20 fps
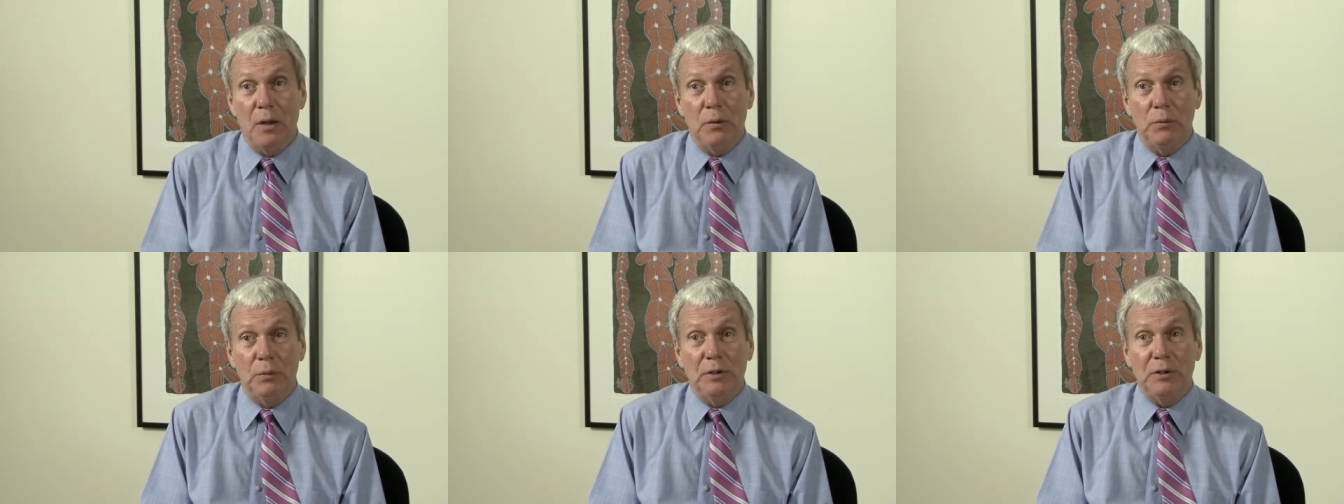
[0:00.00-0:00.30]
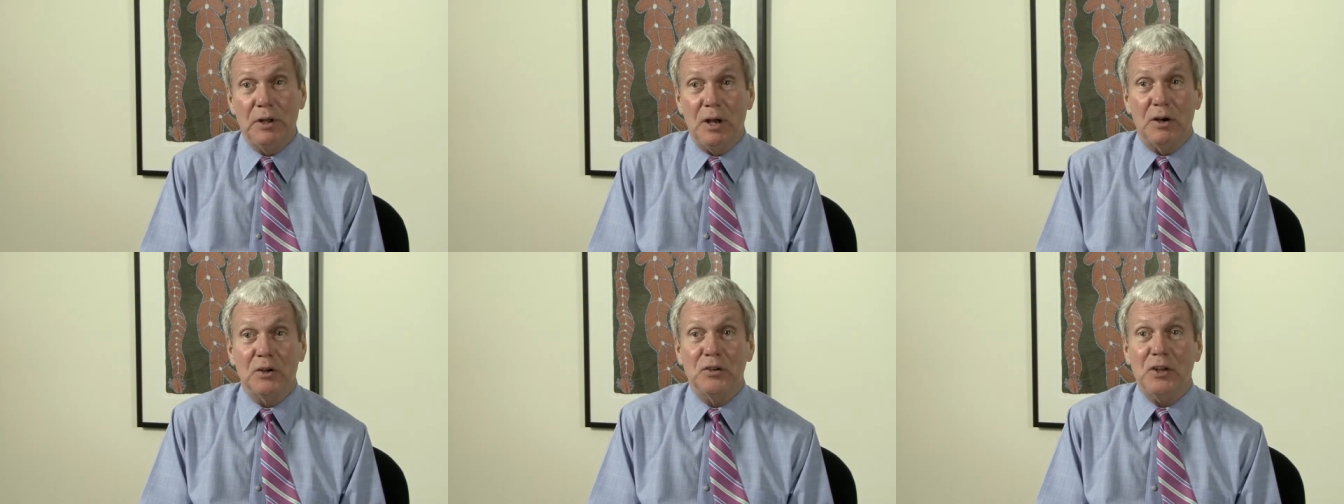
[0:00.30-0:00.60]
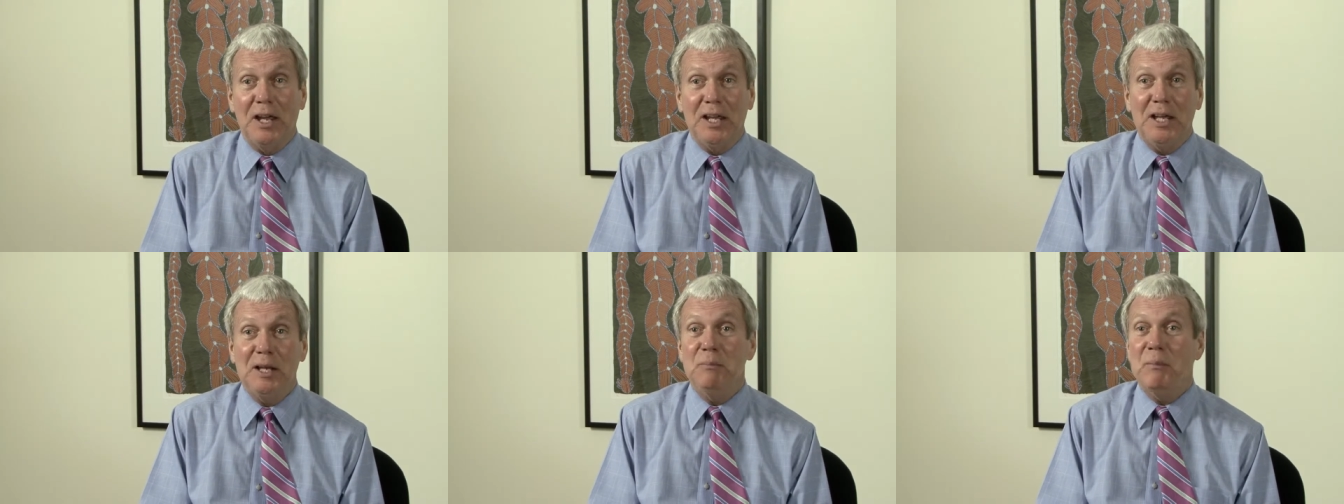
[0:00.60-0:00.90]
really are
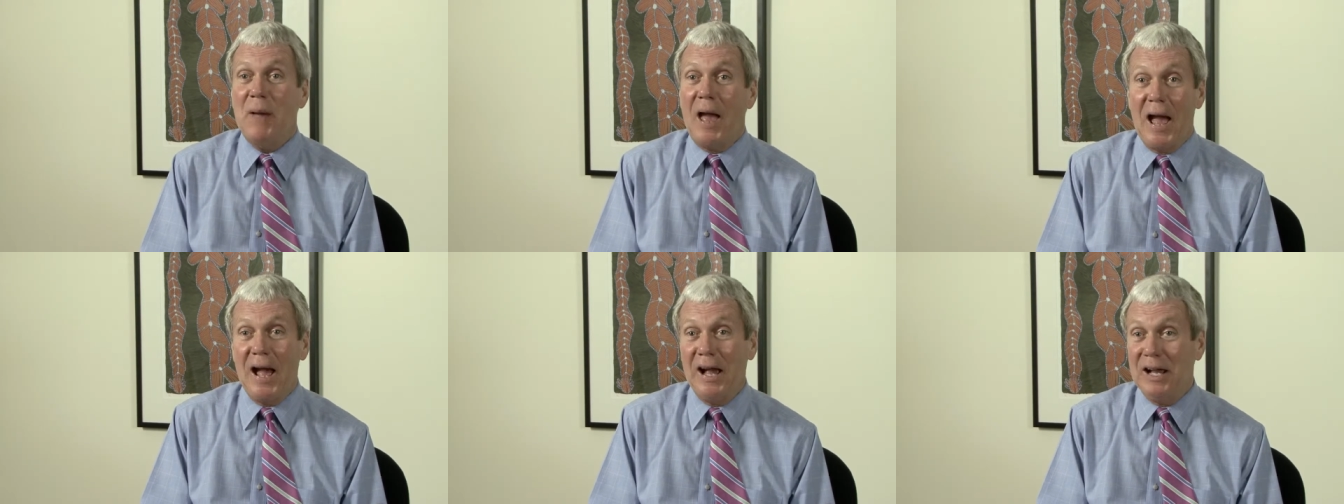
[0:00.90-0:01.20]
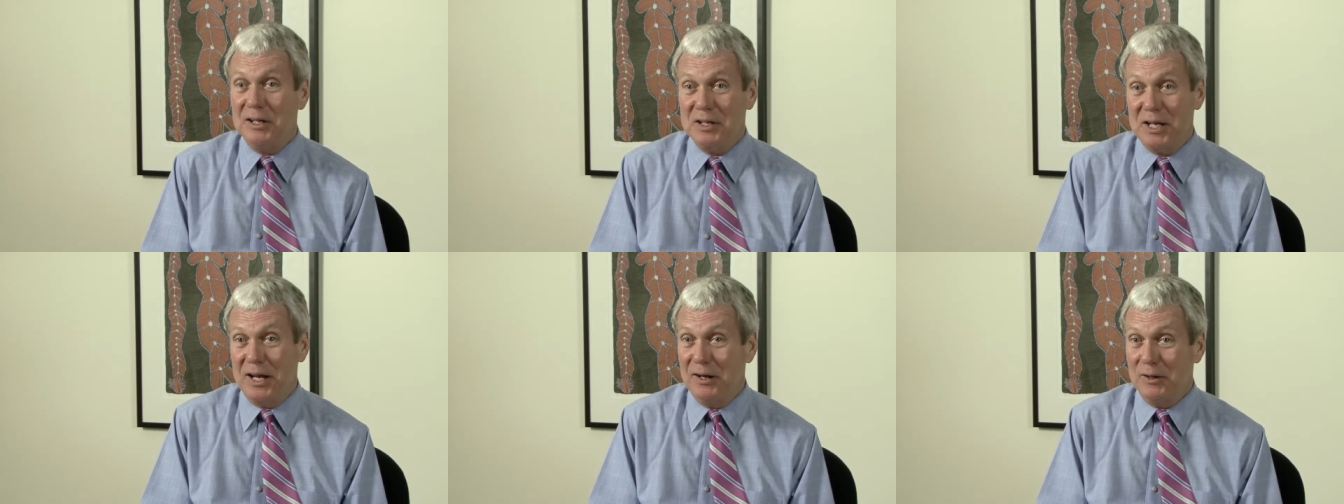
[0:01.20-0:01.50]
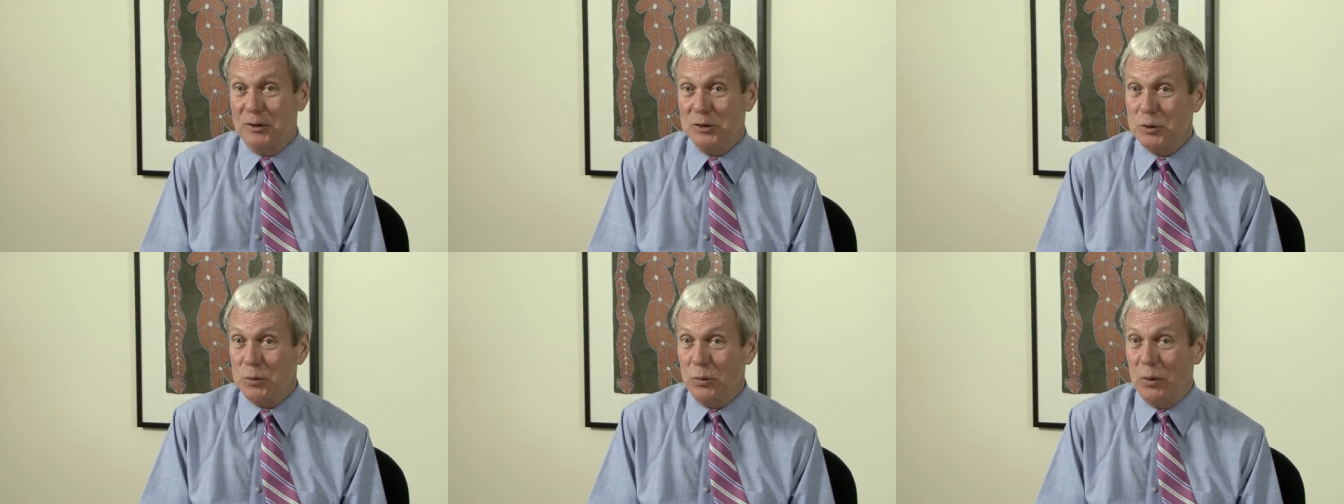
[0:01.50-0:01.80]
taking back a
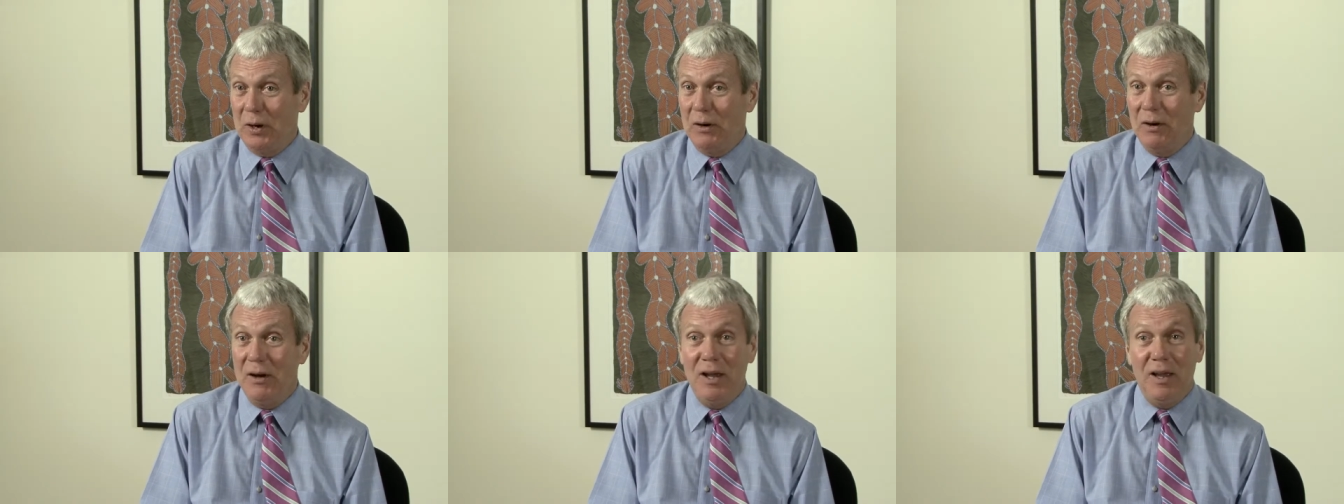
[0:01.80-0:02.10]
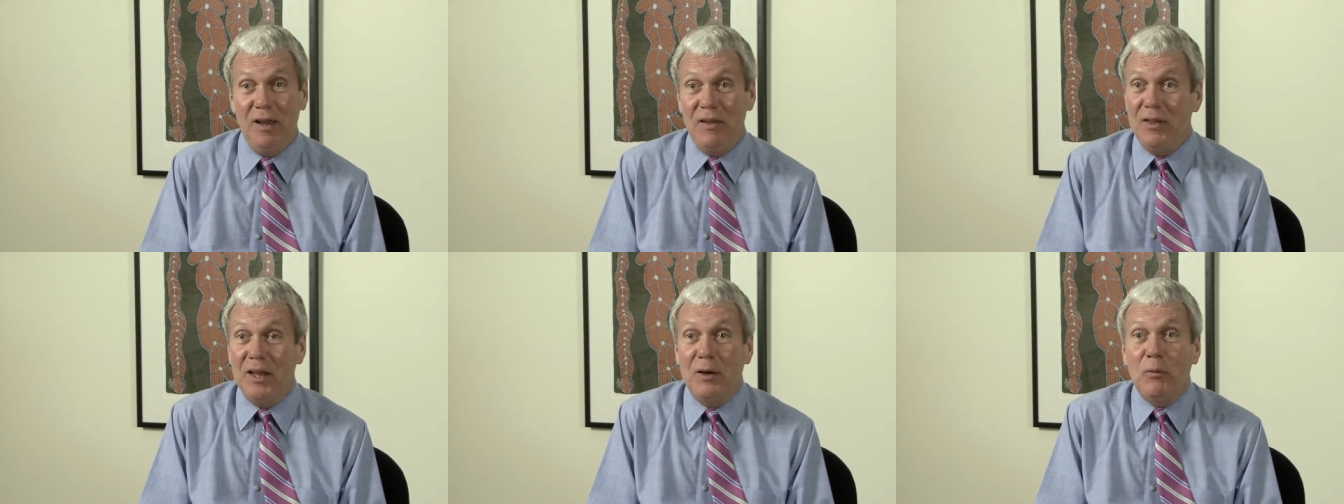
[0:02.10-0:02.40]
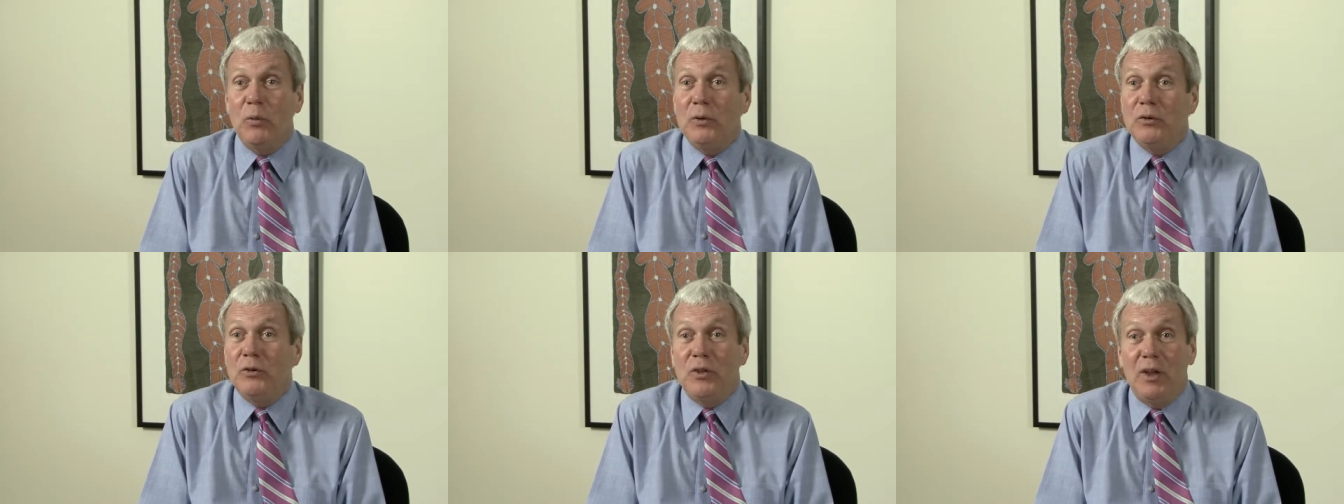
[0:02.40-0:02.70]
town square
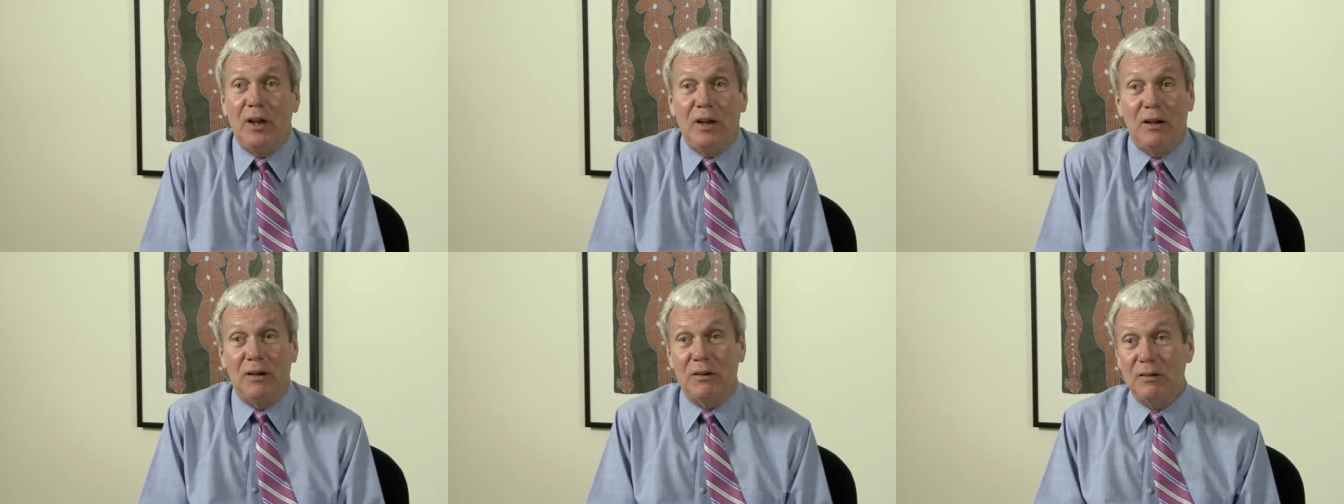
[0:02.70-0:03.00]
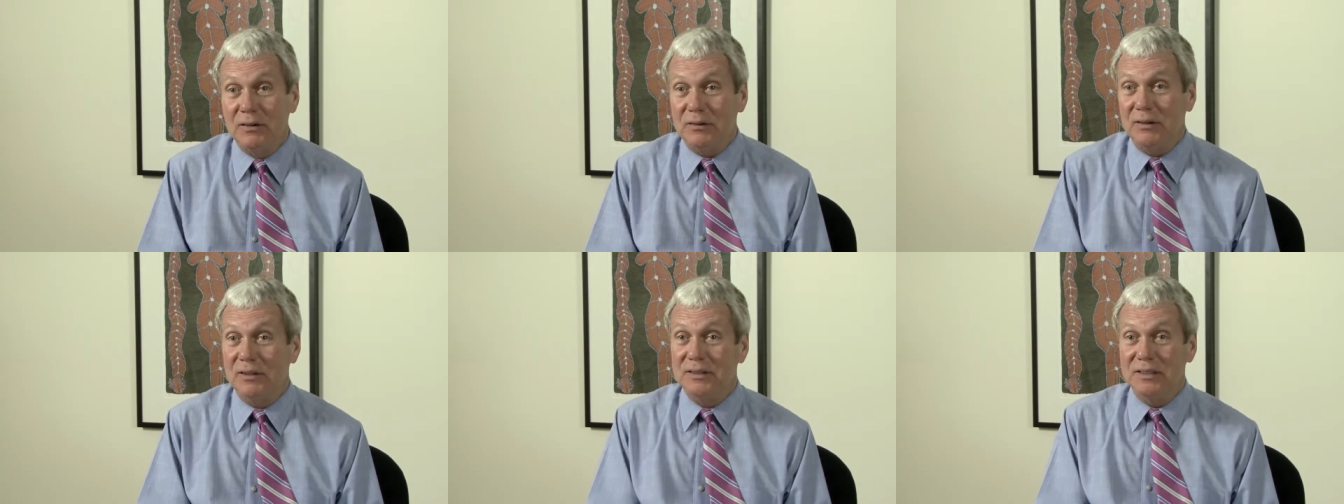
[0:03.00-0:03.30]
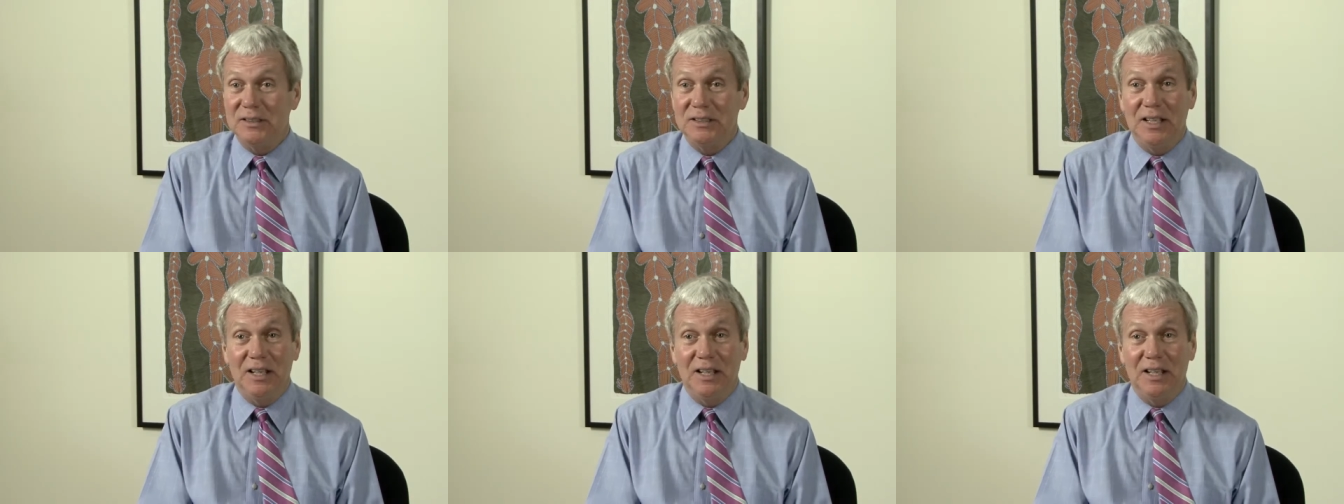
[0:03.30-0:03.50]
that was there